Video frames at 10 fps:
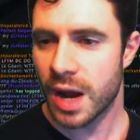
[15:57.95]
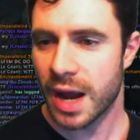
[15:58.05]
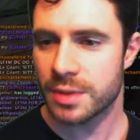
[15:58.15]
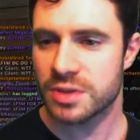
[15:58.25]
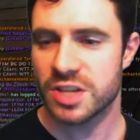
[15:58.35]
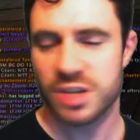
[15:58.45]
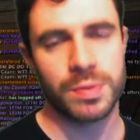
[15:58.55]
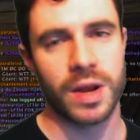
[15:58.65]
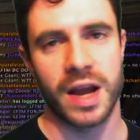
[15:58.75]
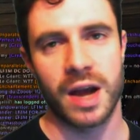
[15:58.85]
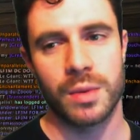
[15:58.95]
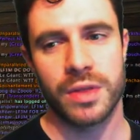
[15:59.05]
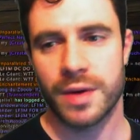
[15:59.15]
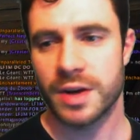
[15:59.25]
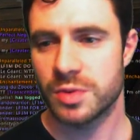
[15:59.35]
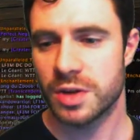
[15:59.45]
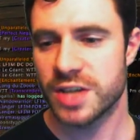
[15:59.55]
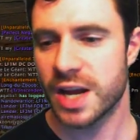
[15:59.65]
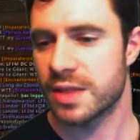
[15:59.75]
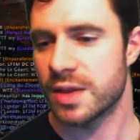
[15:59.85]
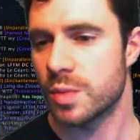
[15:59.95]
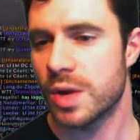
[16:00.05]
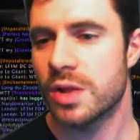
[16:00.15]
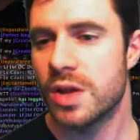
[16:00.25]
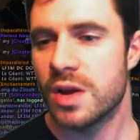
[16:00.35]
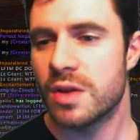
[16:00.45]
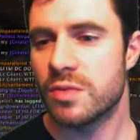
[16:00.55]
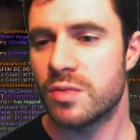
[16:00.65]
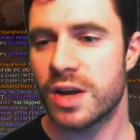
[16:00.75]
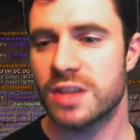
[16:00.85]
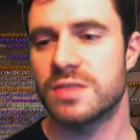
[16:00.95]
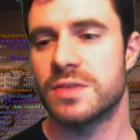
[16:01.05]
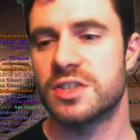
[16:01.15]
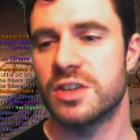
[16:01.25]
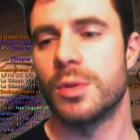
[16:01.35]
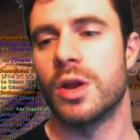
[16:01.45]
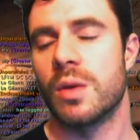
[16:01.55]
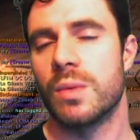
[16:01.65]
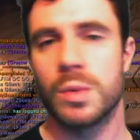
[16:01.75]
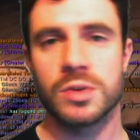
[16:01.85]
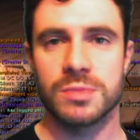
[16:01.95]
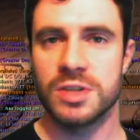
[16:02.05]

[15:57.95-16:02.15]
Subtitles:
How does this play out with our actual attack then? Well, relatively similar. We want to be